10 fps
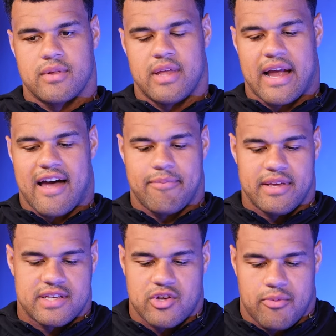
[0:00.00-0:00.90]
like, I've
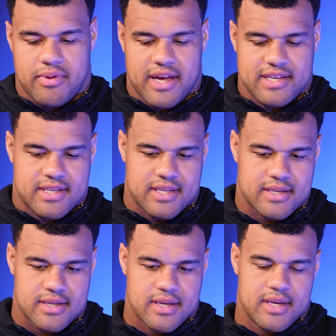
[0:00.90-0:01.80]
been so blessed,
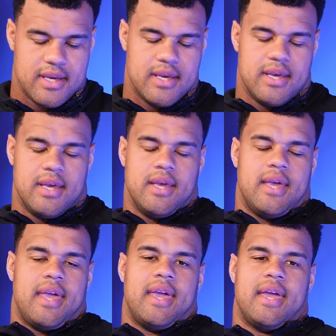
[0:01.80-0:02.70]

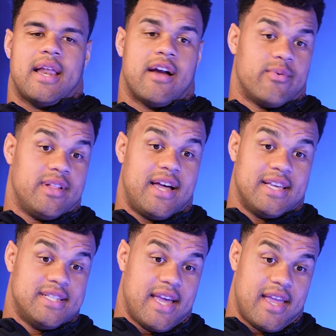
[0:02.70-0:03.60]
and I
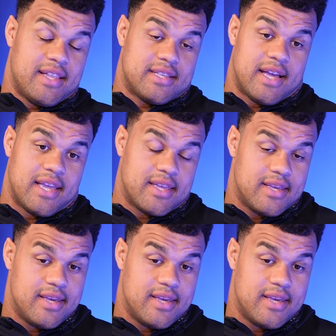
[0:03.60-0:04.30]
realized that, and it's like,